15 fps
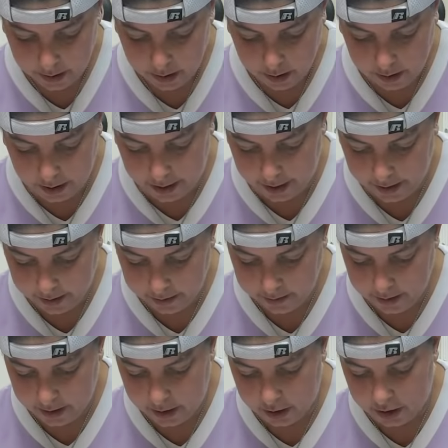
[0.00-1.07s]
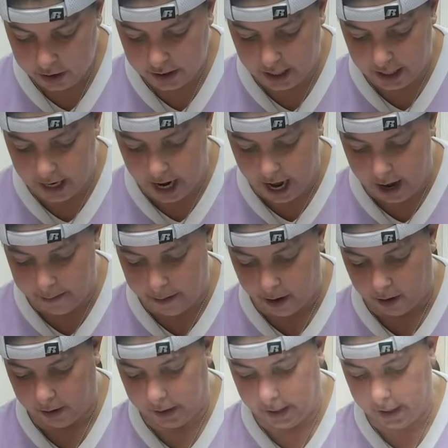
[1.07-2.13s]
Okay, and you're just kind of
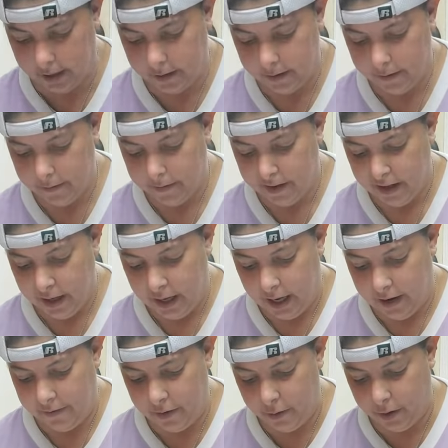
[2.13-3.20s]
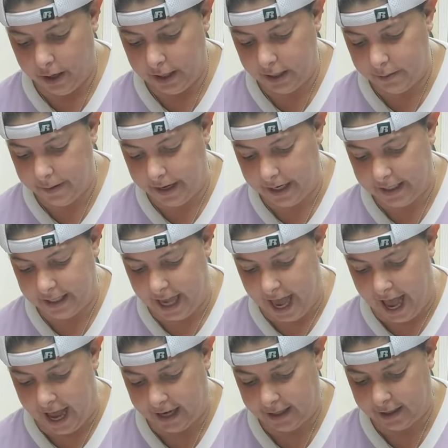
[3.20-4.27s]
eyeballing it. If you want it to be
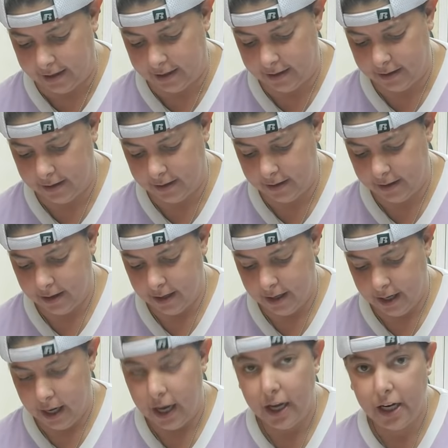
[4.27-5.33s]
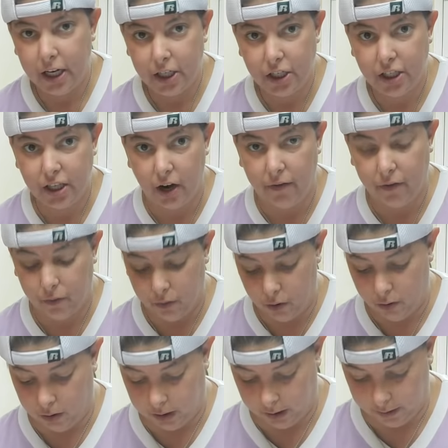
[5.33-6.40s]
exact, get yourself a
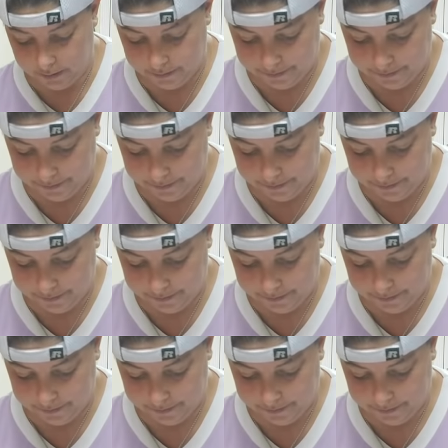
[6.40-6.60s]
ruler.